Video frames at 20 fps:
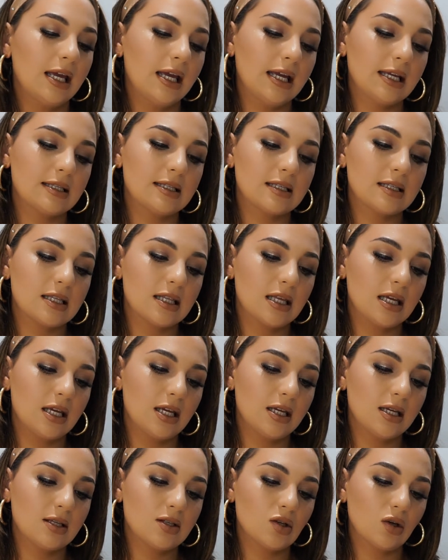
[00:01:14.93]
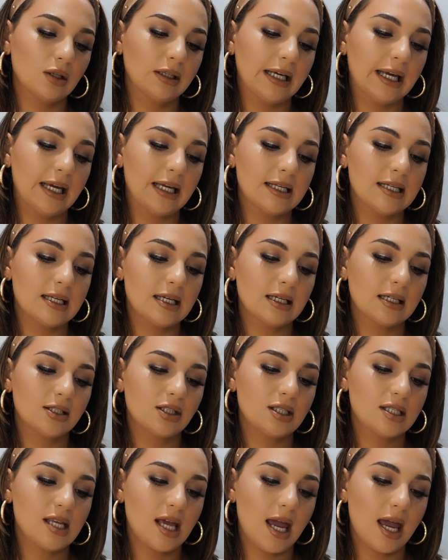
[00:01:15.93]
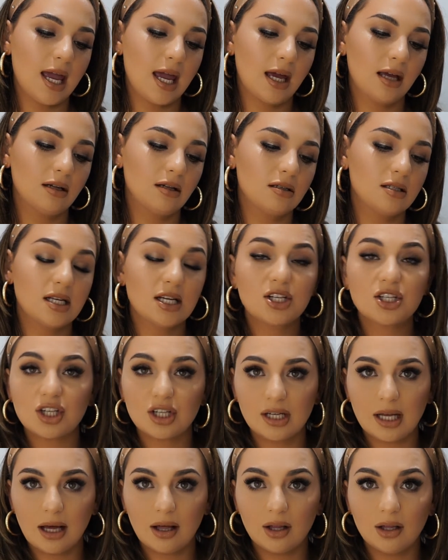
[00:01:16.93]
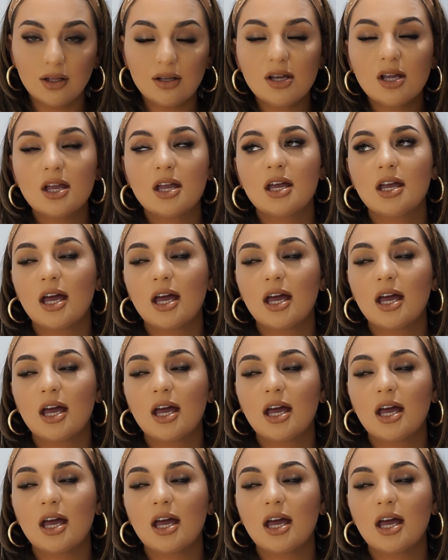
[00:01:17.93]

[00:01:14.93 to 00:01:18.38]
It's the Soleil Tan de Chanel.